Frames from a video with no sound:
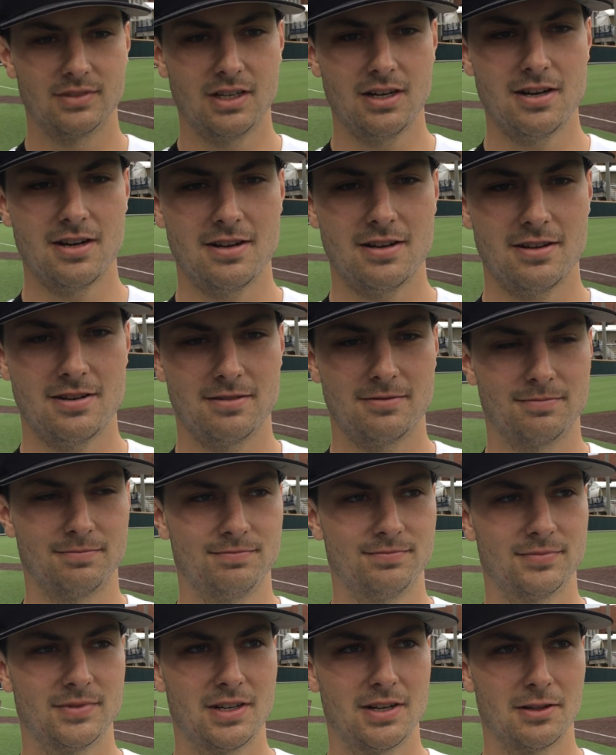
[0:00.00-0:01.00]
A
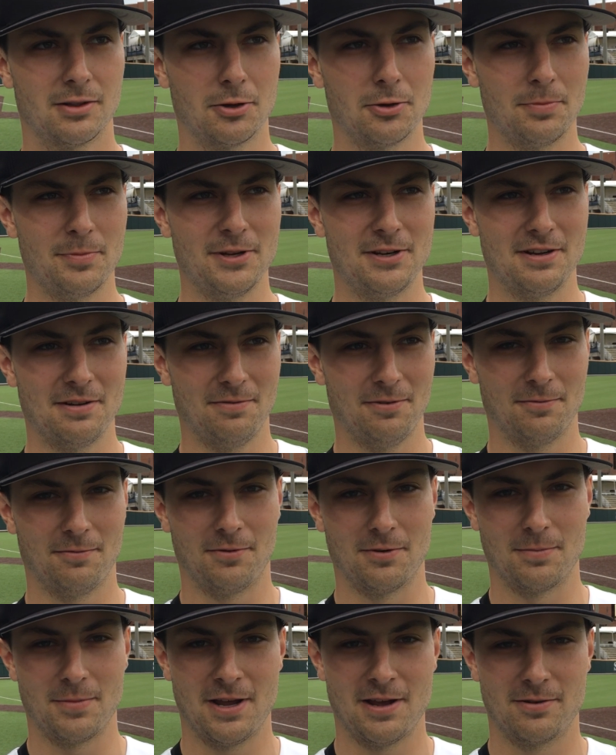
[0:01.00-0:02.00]
little bit different
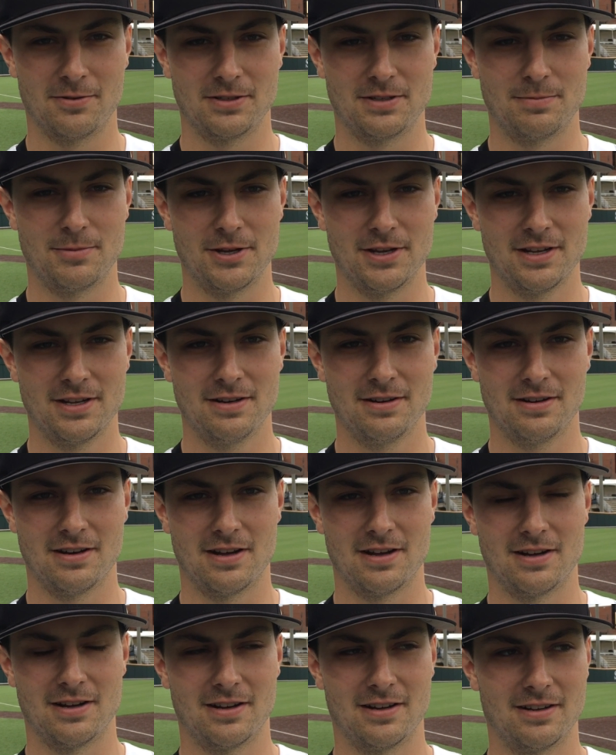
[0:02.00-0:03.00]
from how it's been.
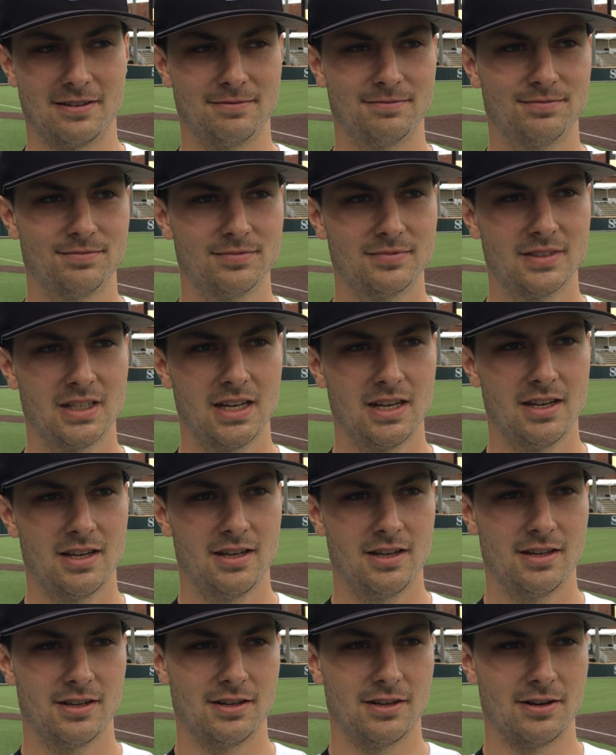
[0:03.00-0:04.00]

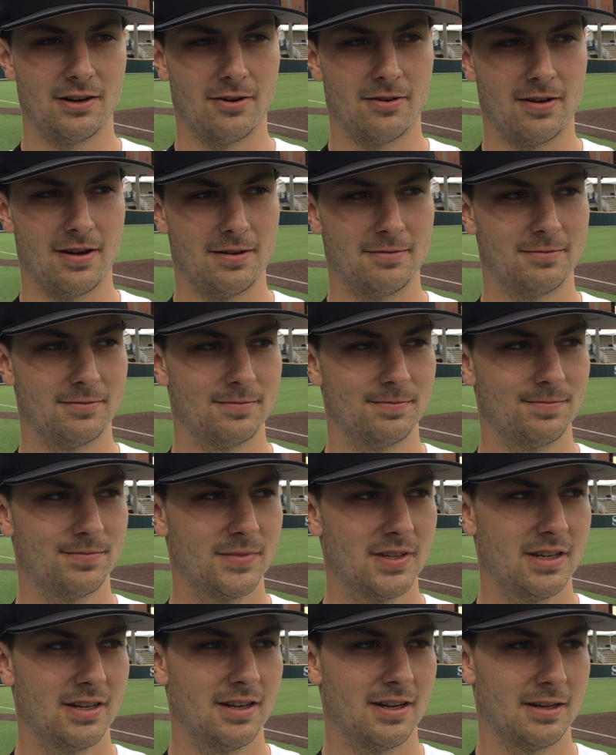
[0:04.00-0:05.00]
You know,
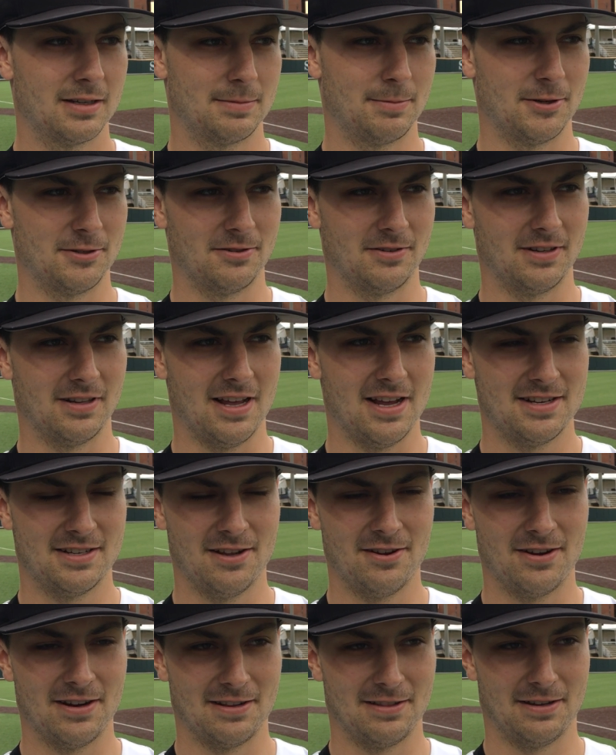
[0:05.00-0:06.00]
especially last
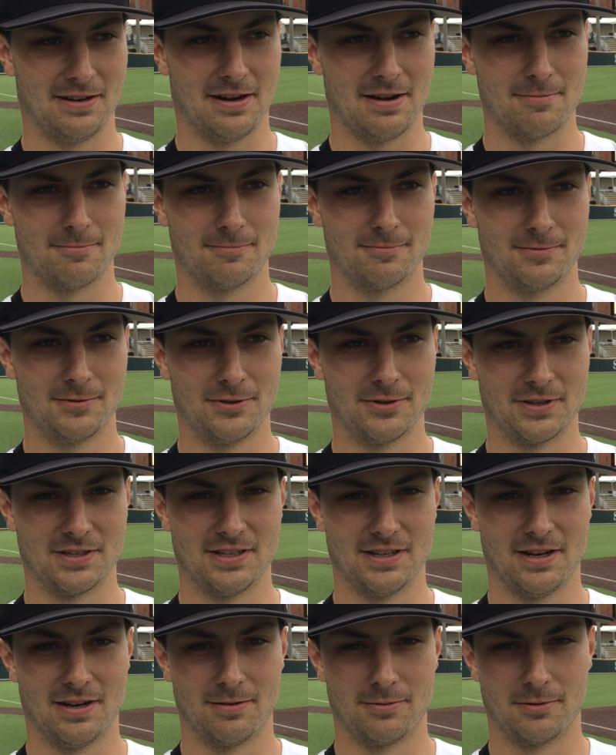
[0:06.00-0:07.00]
outer, I think you could
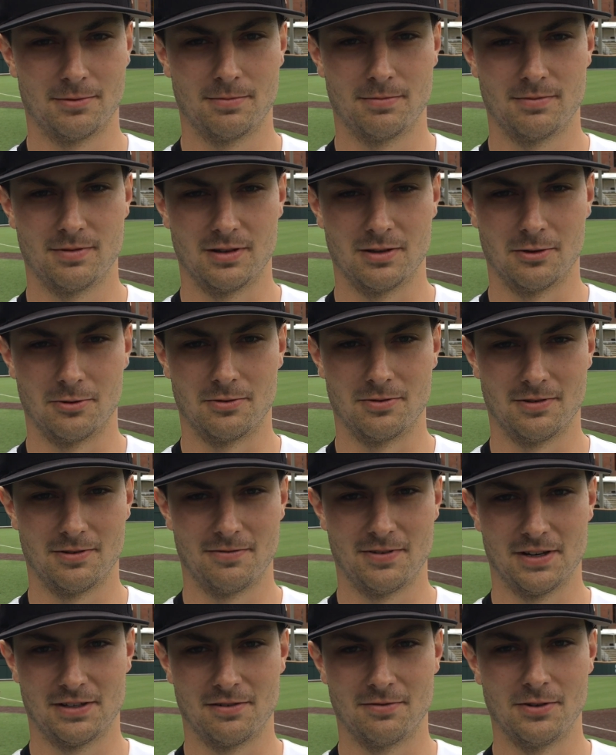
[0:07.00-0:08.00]
say I was a little
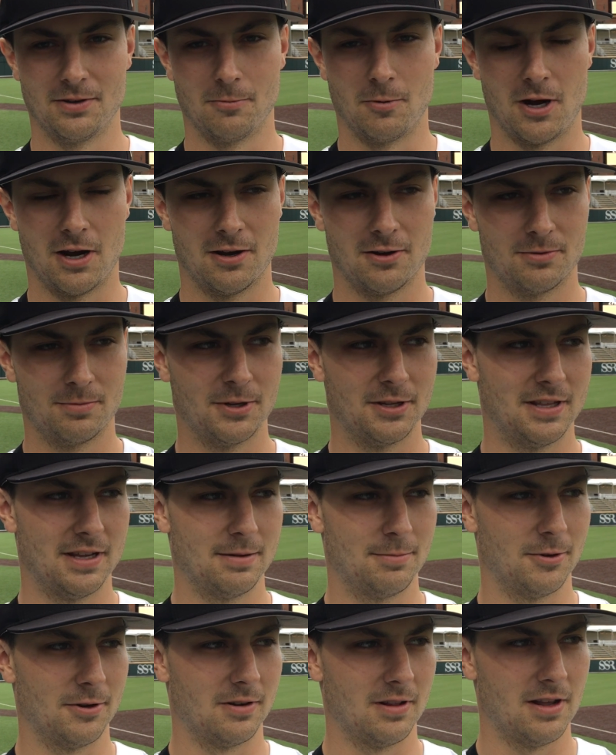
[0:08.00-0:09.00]
effectively wild, but
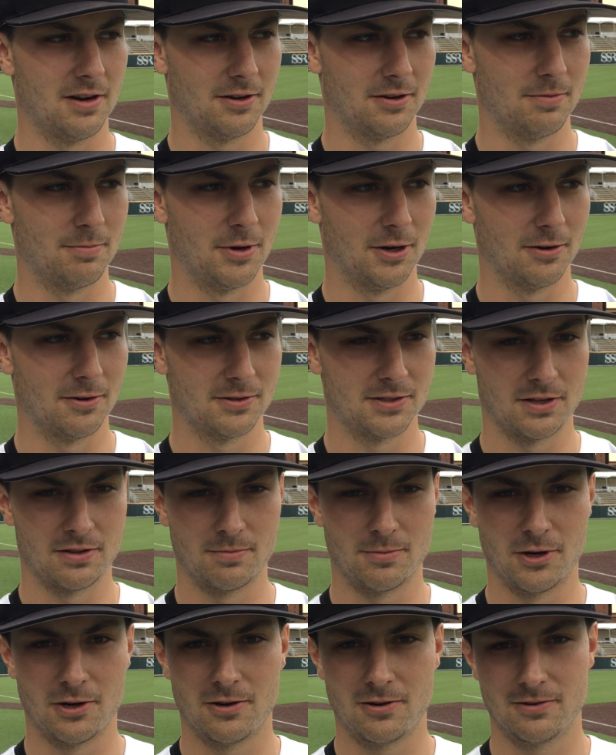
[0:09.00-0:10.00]
they put a lot of good barrels on
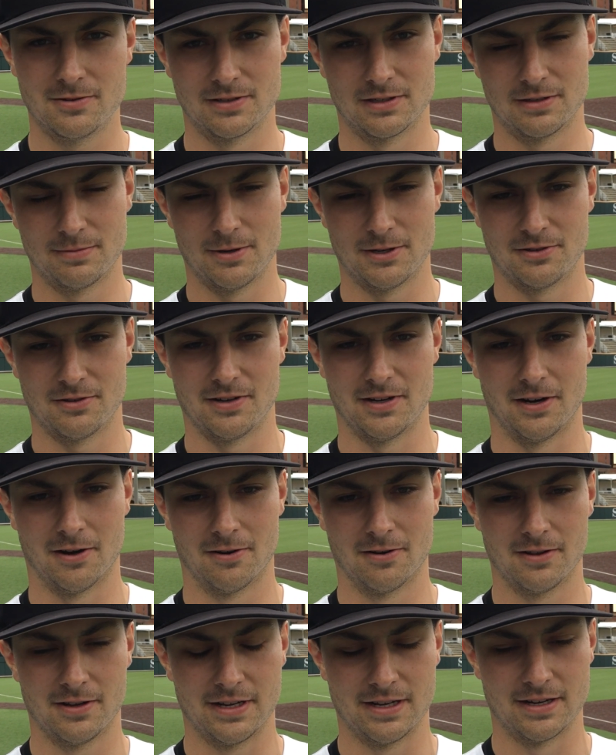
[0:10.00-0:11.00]
the ball, and especially
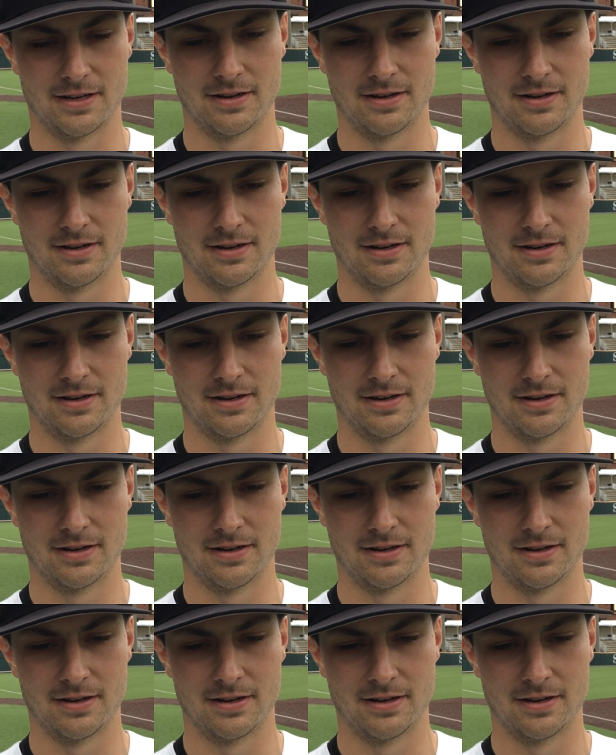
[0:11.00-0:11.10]
early.